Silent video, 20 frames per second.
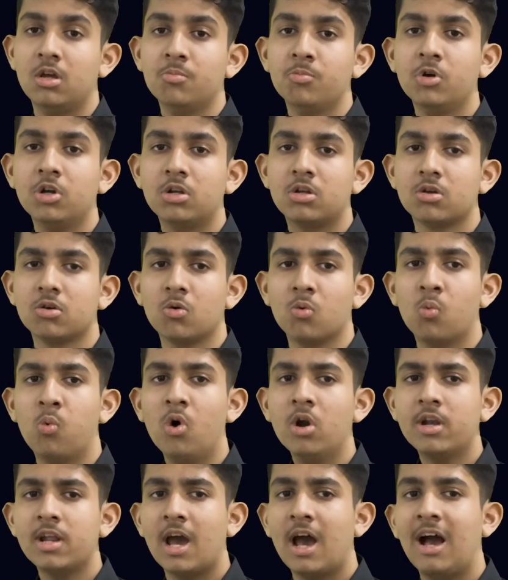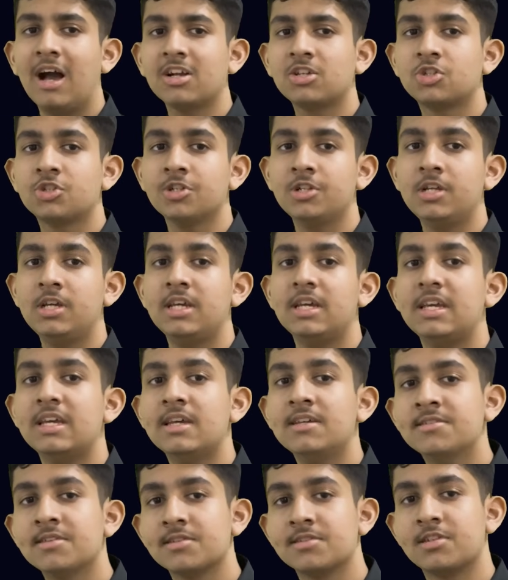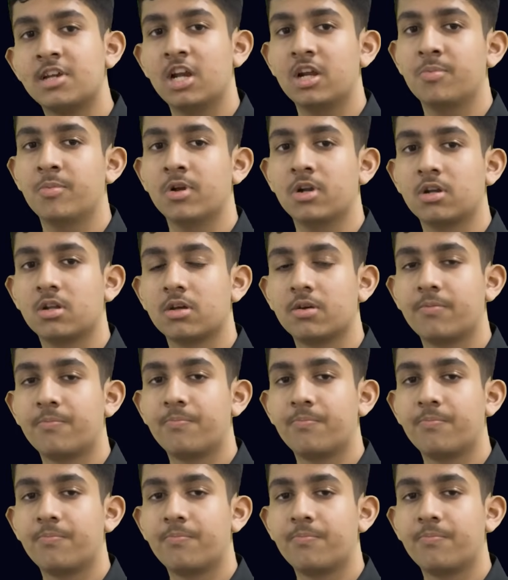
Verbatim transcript: but what actually is a statement?